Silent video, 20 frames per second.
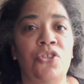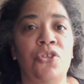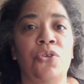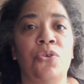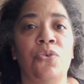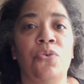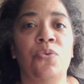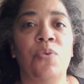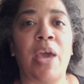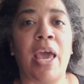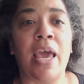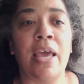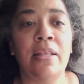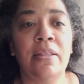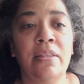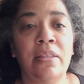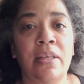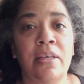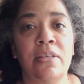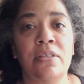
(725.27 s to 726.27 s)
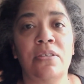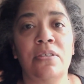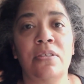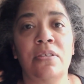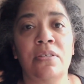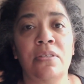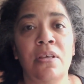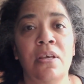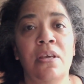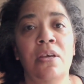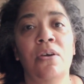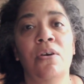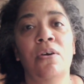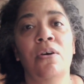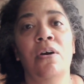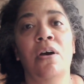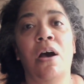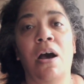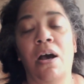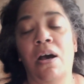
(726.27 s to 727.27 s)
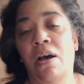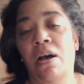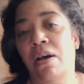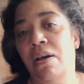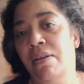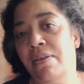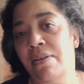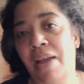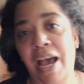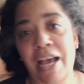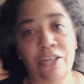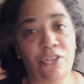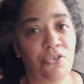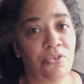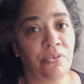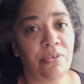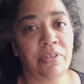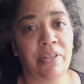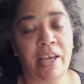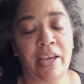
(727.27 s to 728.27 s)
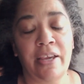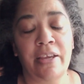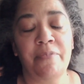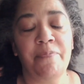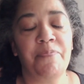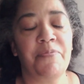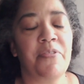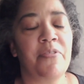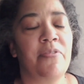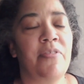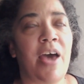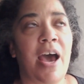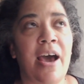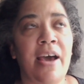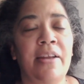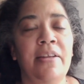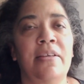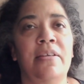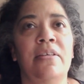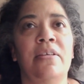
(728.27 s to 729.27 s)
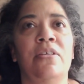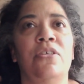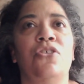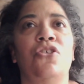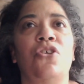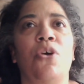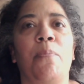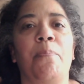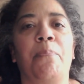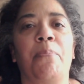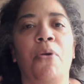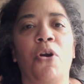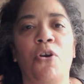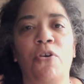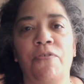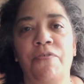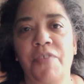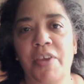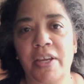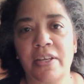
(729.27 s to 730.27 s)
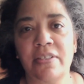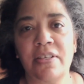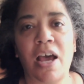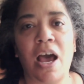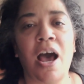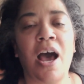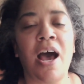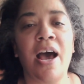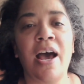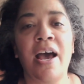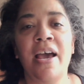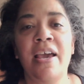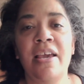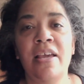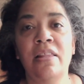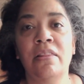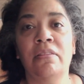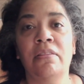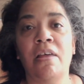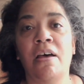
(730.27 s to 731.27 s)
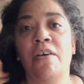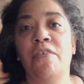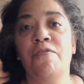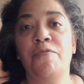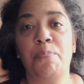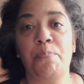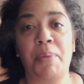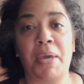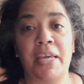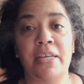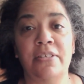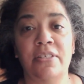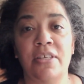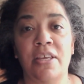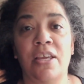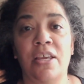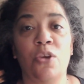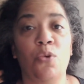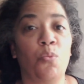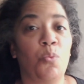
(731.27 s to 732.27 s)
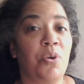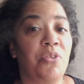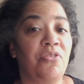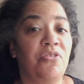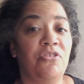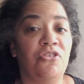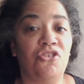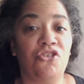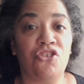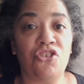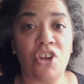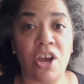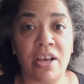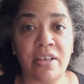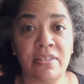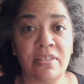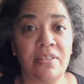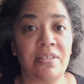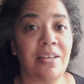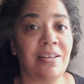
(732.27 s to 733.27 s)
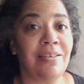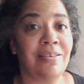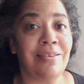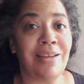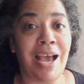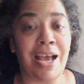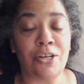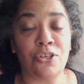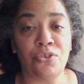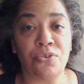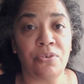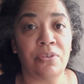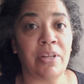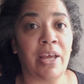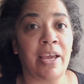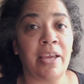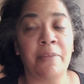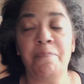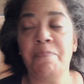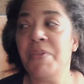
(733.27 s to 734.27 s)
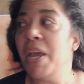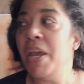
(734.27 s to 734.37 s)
you endless natural light, that is perfect. I love painting with just natural light.